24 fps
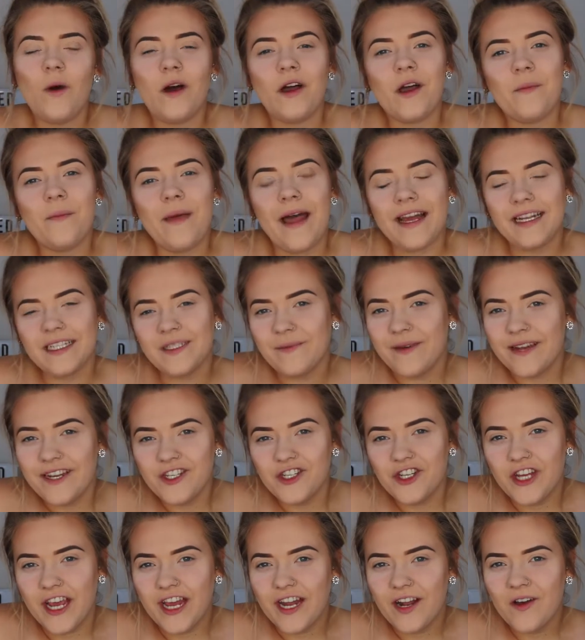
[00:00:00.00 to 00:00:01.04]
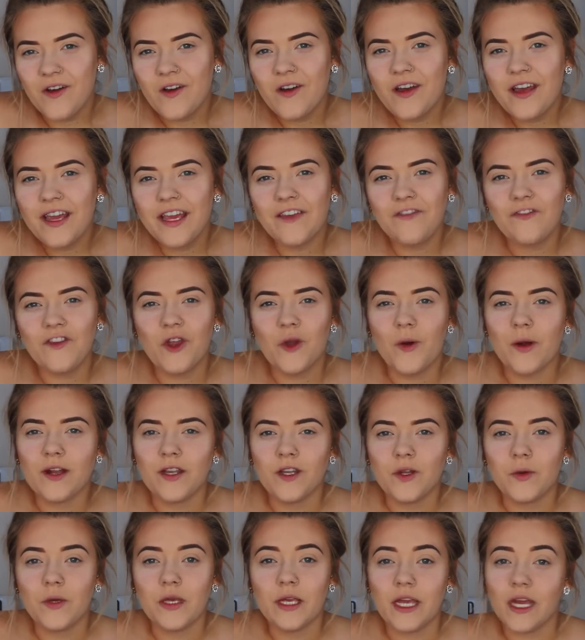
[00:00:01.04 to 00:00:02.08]
welcome back to my channel. If you are
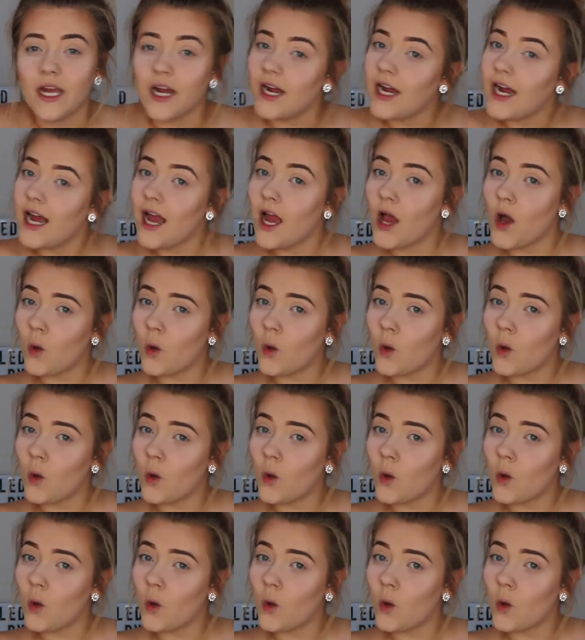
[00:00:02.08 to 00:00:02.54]
new here,